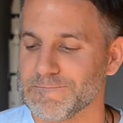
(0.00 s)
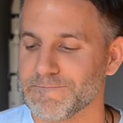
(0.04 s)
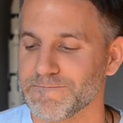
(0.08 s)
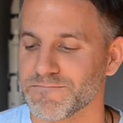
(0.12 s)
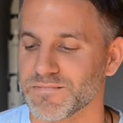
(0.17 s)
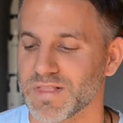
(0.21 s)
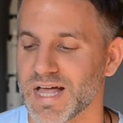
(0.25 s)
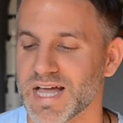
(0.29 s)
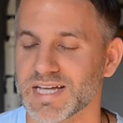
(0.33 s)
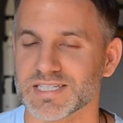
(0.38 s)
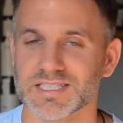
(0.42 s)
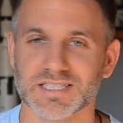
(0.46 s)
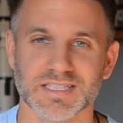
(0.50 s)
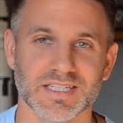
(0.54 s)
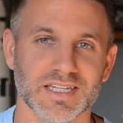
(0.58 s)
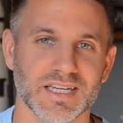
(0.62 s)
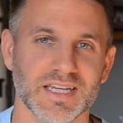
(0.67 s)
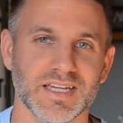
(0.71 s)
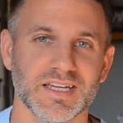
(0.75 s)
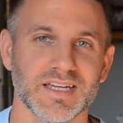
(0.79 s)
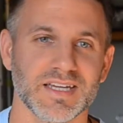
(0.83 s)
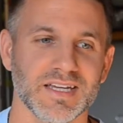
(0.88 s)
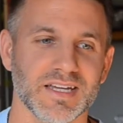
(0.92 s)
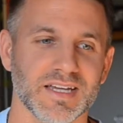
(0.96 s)

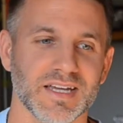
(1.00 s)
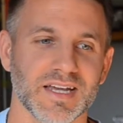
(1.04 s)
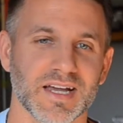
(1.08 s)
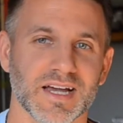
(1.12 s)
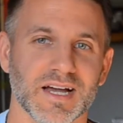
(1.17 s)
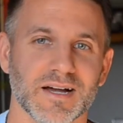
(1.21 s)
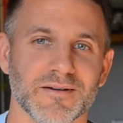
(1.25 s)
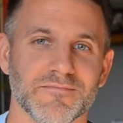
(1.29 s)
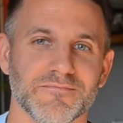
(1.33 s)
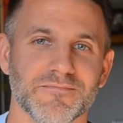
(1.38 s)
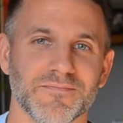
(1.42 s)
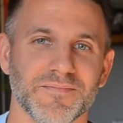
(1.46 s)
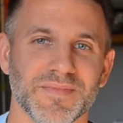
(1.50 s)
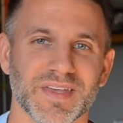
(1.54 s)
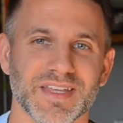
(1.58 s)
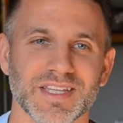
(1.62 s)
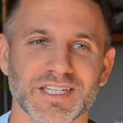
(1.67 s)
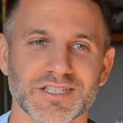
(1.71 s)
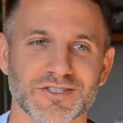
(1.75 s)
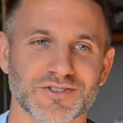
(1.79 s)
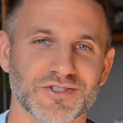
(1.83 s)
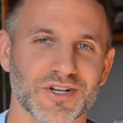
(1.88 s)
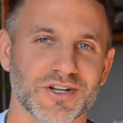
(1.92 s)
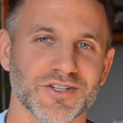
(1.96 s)
lastly, and
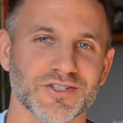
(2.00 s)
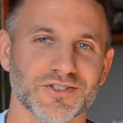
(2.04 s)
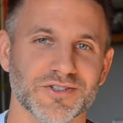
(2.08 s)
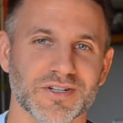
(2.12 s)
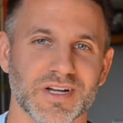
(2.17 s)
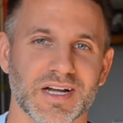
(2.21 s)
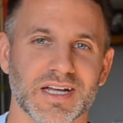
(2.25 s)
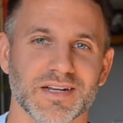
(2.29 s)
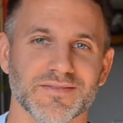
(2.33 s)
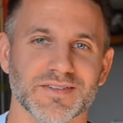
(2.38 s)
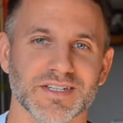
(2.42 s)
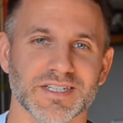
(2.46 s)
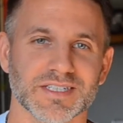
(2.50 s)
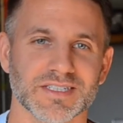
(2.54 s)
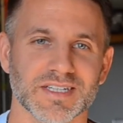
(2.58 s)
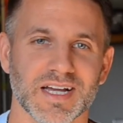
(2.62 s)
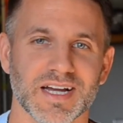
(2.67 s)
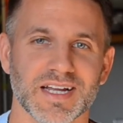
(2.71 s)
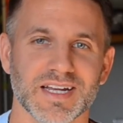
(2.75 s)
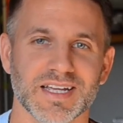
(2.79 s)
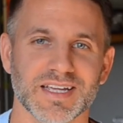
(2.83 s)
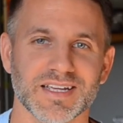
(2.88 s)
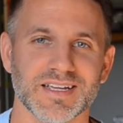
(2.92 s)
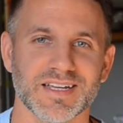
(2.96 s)
this is also kind of
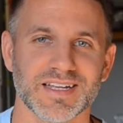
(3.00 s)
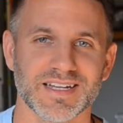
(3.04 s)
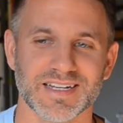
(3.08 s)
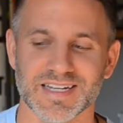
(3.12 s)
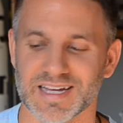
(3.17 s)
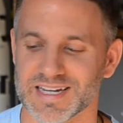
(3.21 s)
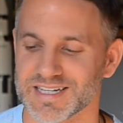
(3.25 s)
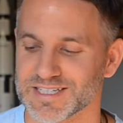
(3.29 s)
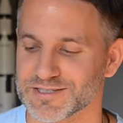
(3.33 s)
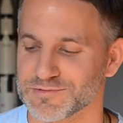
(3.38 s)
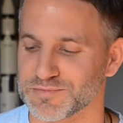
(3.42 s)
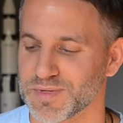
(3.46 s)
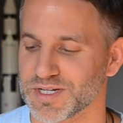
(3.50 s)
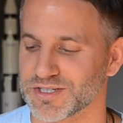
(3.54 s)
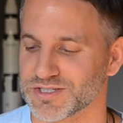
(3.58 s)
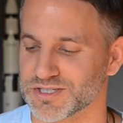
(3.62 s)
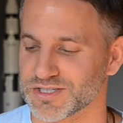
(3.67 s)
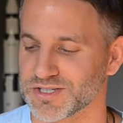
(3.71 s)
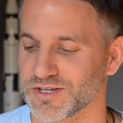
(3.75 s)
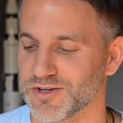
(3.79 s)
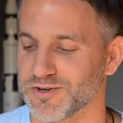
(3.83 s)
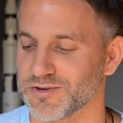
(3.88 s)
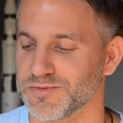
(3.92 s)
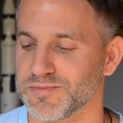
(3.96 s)
exciting, not as much
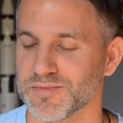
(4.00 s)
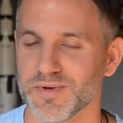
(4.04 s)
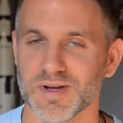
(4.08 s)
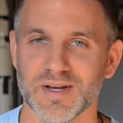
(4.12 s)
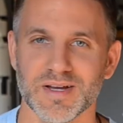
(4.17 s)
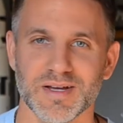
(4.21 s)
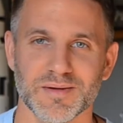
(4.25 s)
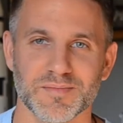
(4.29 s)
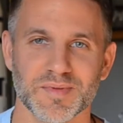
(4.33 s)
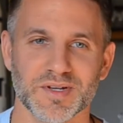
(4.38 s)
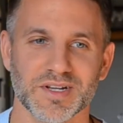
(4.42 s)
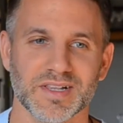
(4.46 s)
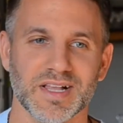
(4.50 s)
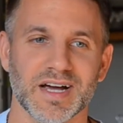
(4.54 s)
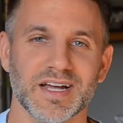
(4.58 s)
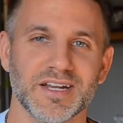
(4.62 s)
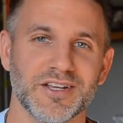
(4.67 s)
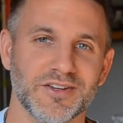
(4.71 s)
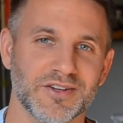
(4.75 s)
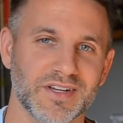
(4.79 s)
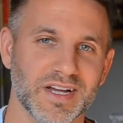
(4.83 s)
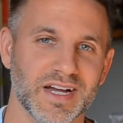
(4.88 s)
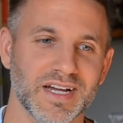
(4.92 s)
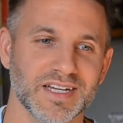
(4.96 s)
so, but a lot
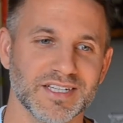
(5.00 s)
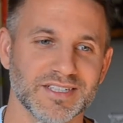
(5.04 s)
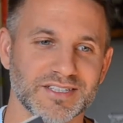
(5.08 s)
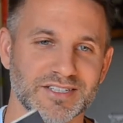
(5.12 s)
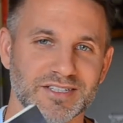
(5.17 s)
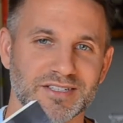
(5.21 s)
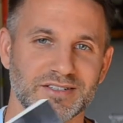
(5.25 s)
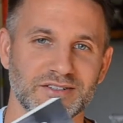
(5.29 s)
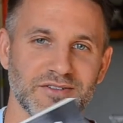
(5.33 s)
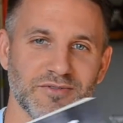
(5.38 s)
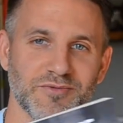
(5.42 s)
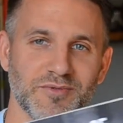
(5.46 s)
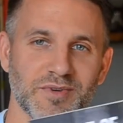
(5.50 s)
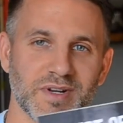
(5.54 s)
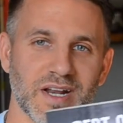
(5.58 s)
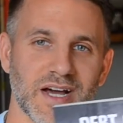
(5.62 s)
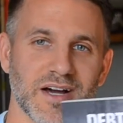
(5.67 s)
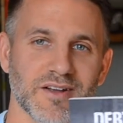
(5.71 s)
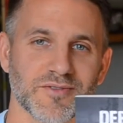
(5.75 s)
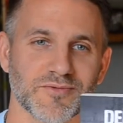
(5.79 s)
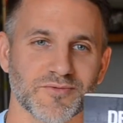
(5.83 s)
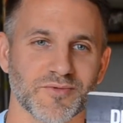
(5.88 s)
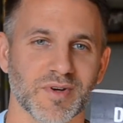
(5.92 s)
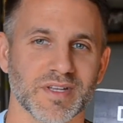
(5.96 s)
of you guys went
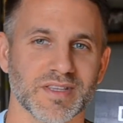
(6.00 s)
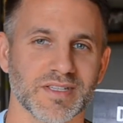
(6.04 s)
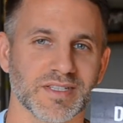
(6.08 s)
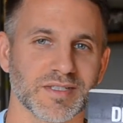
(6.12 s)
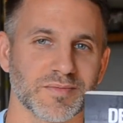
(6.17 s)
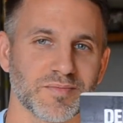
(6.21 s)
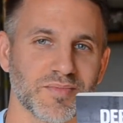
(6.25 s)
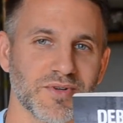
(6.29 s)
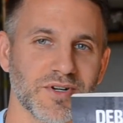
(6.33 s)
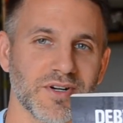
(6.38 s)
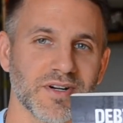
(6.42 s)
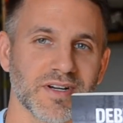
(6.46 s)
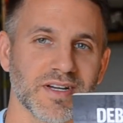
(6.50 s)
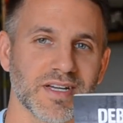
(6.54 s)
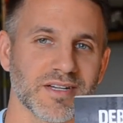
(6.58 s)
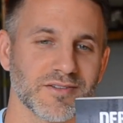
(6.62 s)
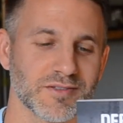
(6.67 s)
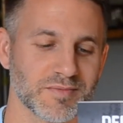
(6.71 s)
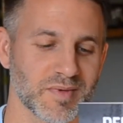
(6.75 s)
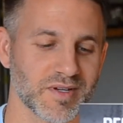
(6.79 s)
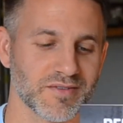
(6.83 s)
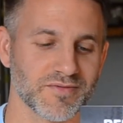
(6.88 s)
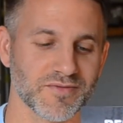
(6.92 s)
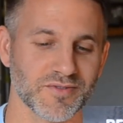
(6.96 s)
out and read this book. It
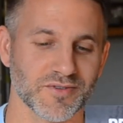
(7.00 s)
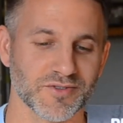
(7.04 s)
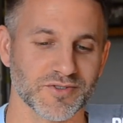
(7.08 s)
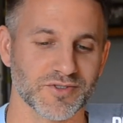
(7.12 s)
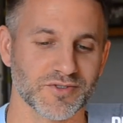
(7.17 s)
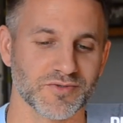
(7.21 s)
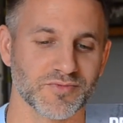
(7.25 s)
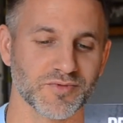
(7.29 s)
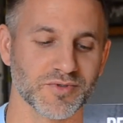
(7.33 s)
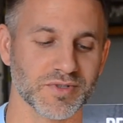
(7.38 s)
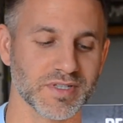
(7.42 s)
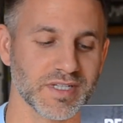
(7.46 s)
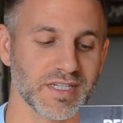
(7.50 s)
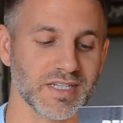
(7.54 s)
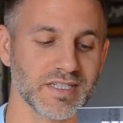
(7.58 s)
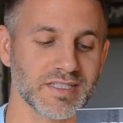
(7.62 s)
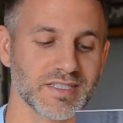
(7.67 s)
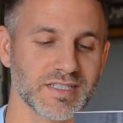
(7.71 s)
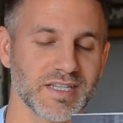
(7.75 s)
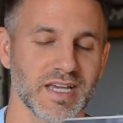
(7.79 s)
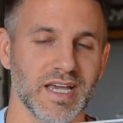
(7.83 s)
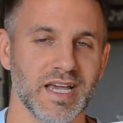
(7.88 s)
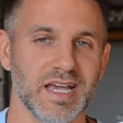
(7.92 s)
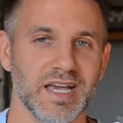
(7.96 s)
was my first
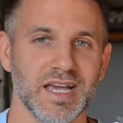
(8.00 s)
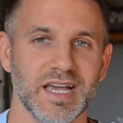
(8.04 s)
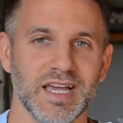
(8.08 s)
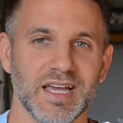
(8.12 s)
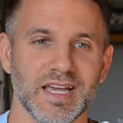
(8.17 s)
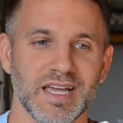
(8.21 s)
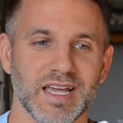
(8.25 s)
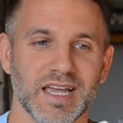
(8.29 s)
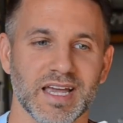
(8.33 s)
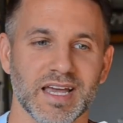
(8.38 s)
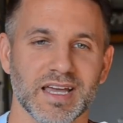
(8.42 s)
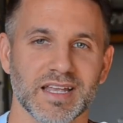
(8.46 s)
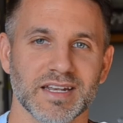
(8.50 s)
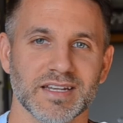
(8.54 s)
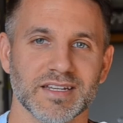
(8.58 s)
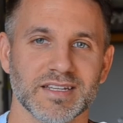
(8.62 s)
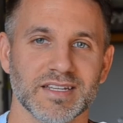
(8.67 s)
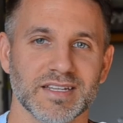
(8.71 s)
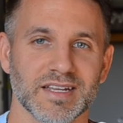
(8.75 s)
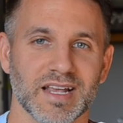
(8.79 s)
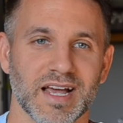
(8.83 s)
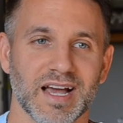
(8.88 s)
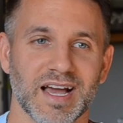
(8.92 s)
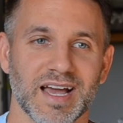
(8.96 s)
release, and
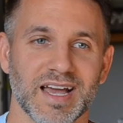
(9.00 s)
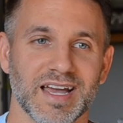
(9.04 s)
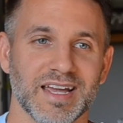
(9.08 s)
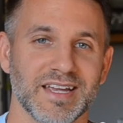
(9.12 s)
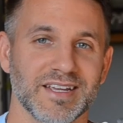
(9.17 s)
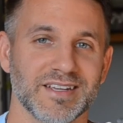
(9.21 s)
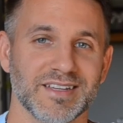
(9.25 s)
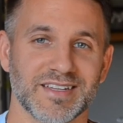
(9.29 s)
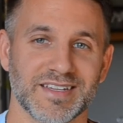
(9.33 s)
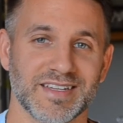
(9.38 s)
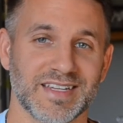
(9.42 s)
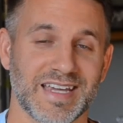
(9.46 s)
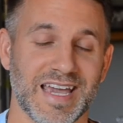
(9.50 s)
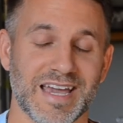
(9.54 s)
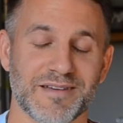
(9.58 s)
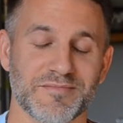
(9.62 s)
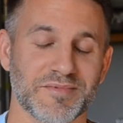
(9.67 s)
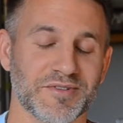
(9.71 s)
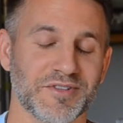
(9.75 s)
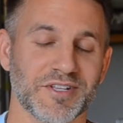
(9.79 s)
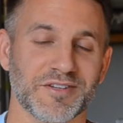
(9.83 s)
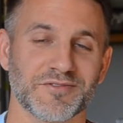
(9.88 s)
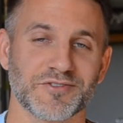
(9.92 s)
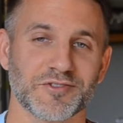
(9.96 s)
I can't
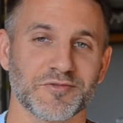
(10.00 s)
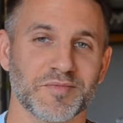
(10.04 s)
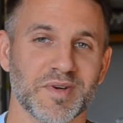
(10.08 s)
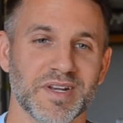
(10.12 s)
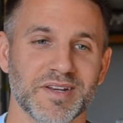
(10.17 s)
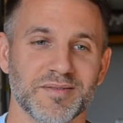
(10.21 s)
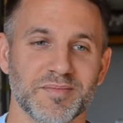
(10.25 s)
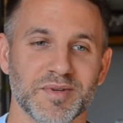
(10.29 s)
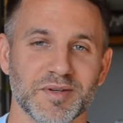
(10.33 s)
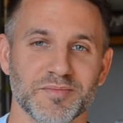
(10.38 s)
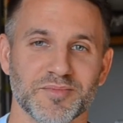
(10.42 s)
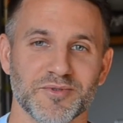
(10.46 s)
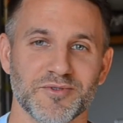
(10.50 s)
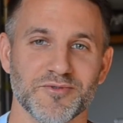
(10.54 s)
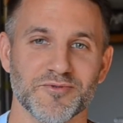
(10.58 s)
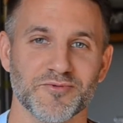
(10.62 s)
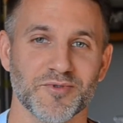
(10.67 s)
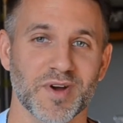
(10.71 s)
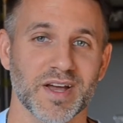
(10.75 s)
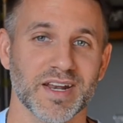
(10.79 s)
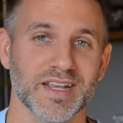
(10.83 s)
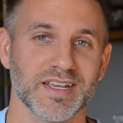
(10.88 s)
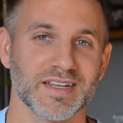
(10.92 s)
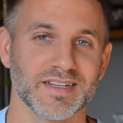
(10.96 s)
believe so many people
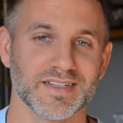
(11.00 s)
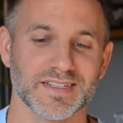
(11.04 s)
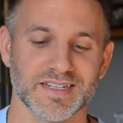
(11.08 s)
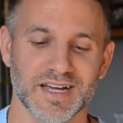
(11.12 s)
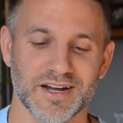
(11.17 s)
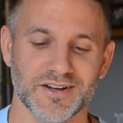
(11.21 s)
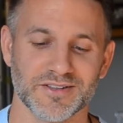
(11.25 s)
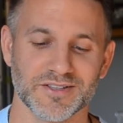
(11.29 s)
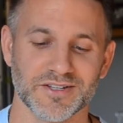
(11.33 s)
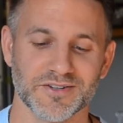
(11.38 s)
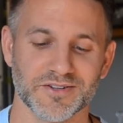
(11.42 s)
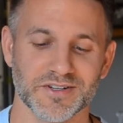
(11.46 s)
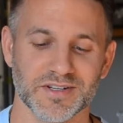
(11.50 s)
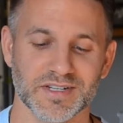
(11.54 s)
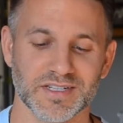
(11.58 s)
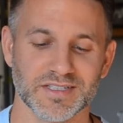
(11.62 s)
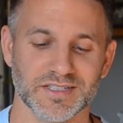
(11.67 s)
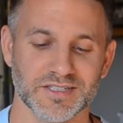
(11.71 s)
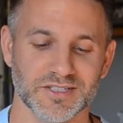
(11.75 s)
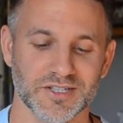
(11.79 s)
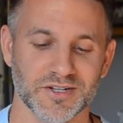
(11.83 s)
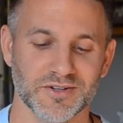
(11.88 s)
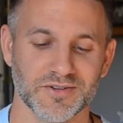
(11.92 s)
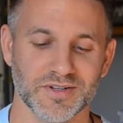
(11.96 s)
read it and downloaded it.
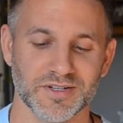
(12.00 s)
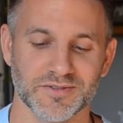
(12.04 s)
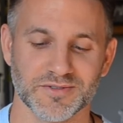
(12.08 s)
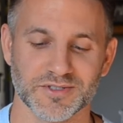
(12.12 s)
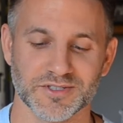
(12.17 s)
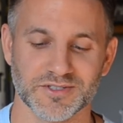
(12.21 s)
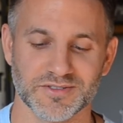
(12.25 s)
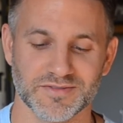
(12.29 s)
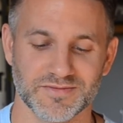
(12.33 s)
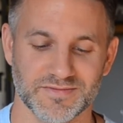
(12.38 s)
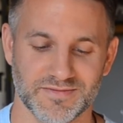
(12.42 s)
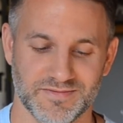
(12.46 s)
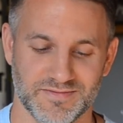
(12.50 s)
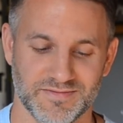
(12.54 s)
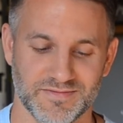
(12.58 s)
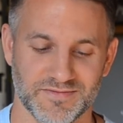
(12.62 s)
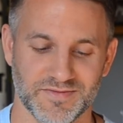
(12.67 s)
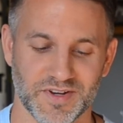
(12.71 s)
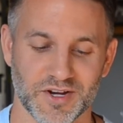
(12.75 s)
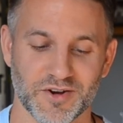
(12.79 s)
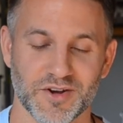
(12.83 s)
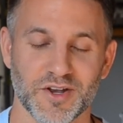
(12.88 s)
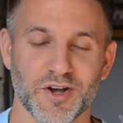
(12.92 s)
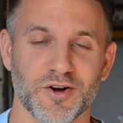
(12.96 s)
So it was
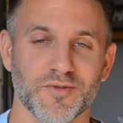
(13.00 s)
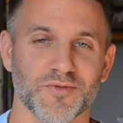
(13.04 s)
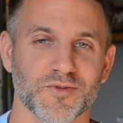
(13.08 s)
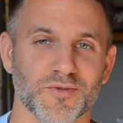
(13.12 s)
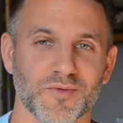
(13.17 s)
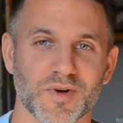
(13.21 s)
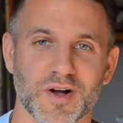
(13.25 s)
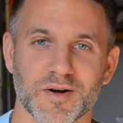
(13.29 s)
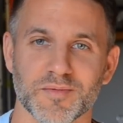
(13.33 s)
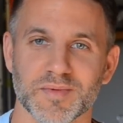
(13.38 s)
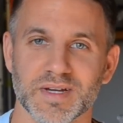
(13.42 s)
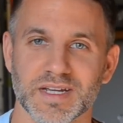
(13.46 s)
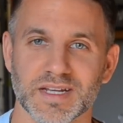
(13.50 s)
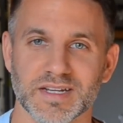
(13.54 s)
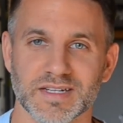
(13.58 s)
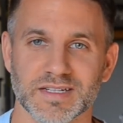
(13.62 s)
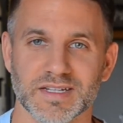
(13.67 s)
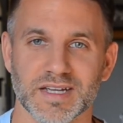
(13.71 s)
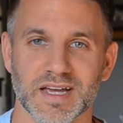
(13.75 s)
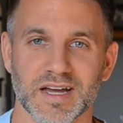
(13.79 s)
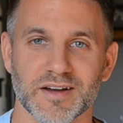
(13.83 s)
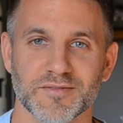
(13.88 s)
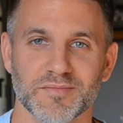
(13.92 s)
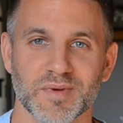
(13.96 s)
very overwhelming
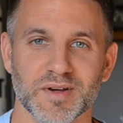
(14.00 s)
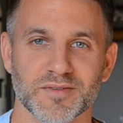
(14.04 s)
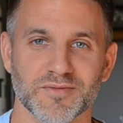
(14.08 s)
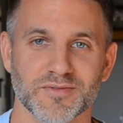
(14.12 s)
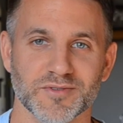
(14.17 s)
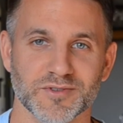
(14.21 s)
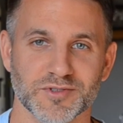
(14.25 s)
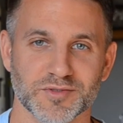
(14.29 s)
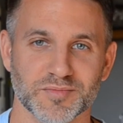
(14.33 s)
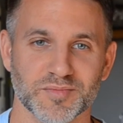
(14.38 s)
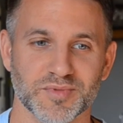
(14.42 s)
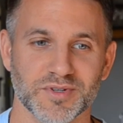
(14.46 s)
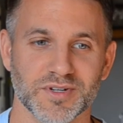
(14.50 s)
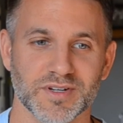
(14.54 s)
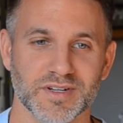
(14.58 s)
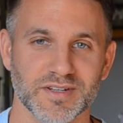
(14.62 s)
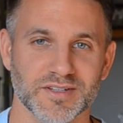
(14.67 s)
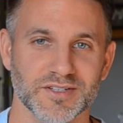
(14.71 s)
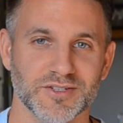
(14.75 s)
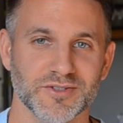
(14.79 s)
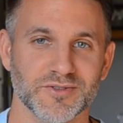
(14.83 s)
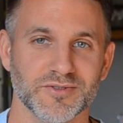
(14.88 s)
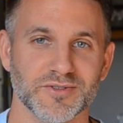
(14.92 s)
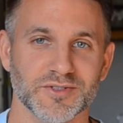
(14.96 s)
to have my first book
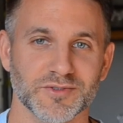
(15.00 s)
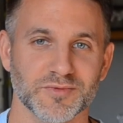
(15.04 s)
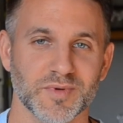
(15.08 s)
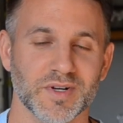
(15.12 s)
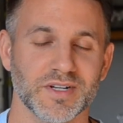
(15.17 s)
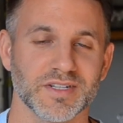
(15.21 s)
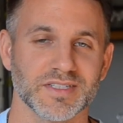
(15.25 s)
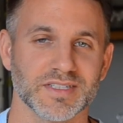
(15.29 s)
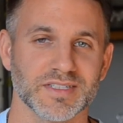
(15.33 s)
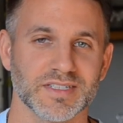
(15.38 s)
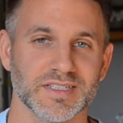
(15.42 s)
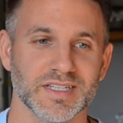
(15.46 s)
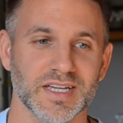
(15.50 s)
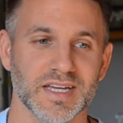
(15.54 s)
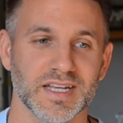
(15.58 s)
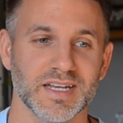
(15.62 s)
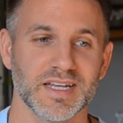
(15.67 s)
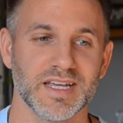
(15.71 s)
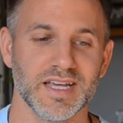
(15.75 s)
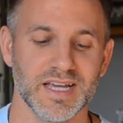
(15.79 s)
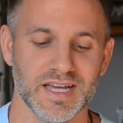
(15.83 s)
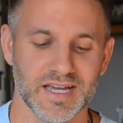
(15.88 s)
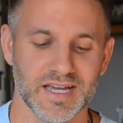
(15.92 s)
do as well as it did.